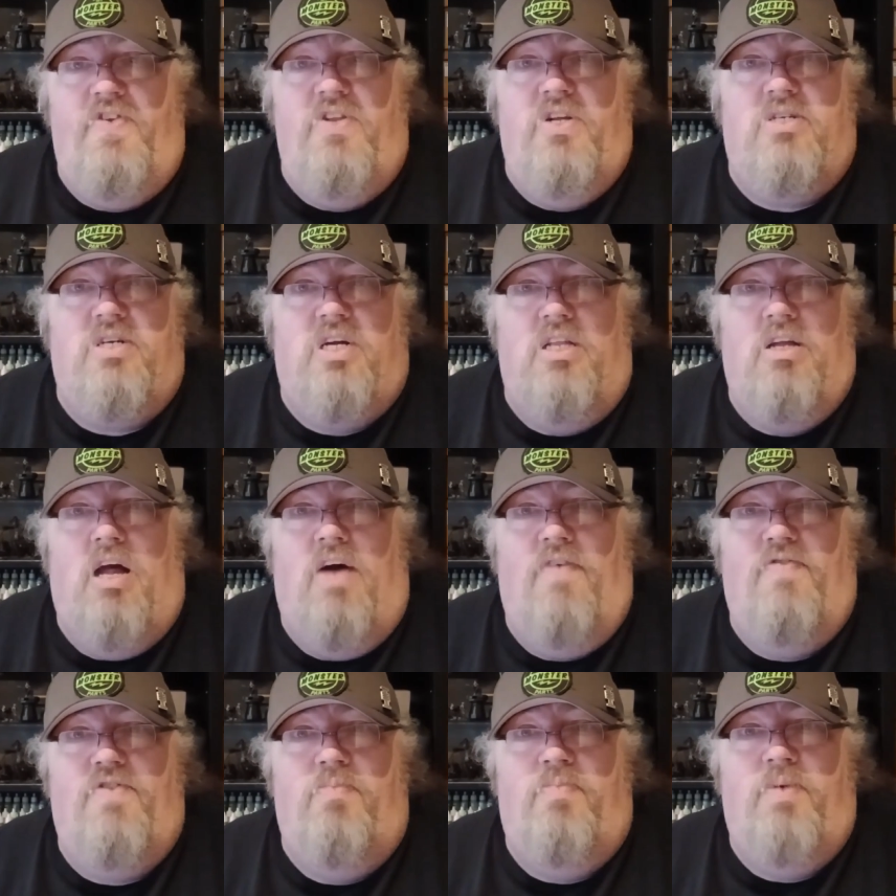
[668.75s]
that's going to
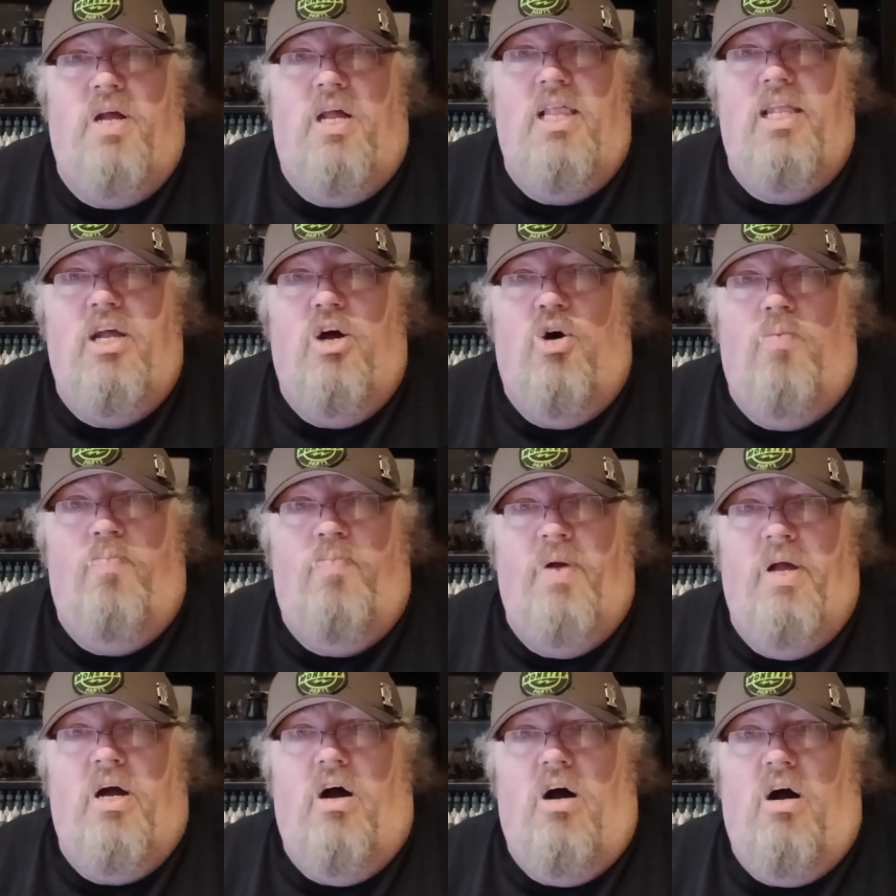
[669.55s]
have to be a little
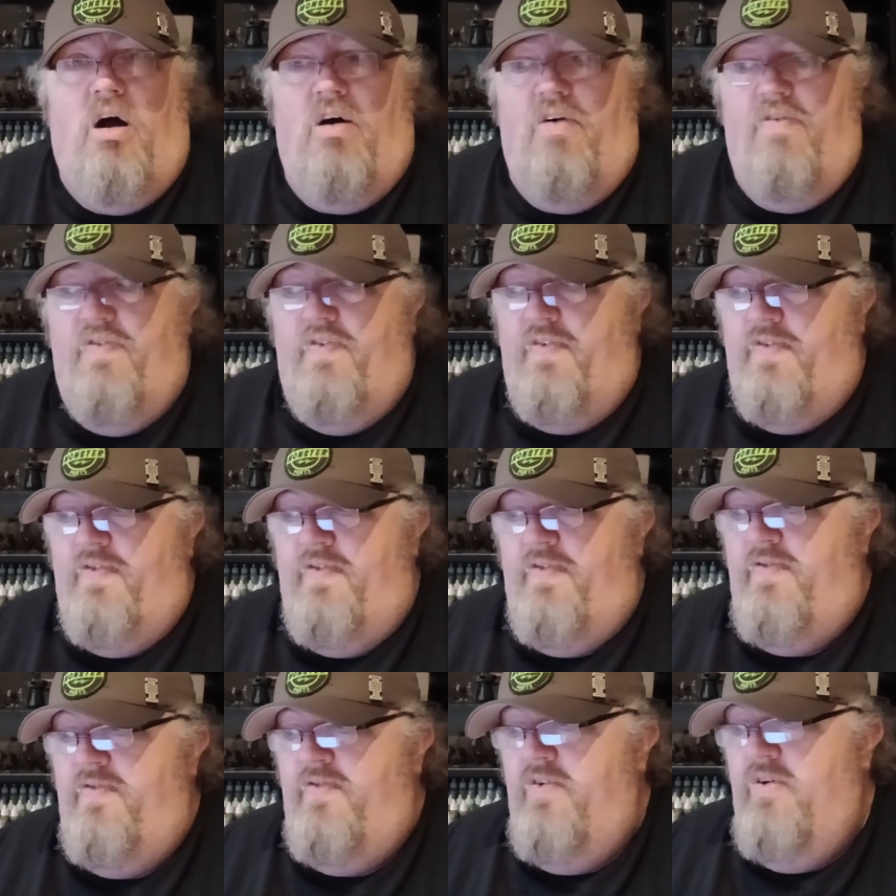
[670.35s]
bit
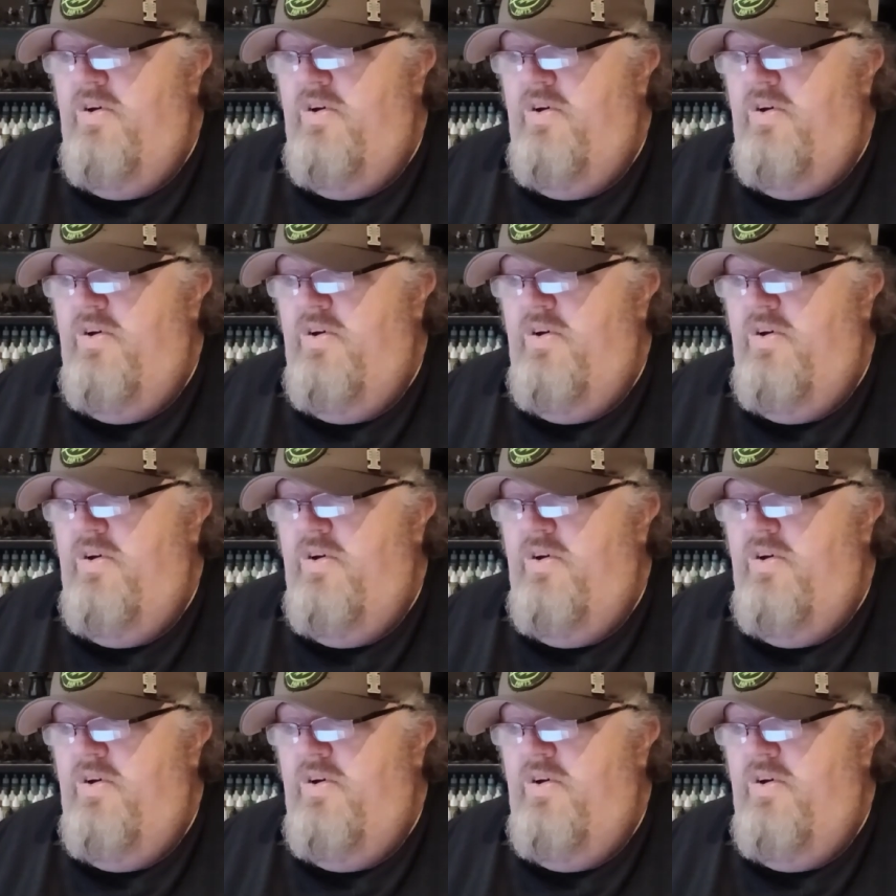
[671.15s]
of